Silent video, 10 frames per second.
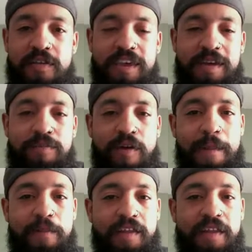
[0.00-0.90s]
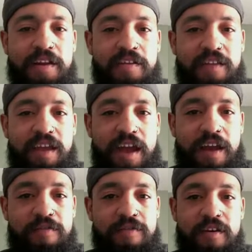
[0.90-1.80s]
the property that Disney
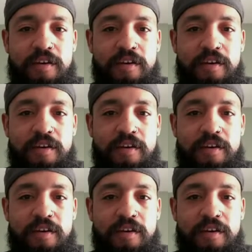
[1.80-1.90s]
has.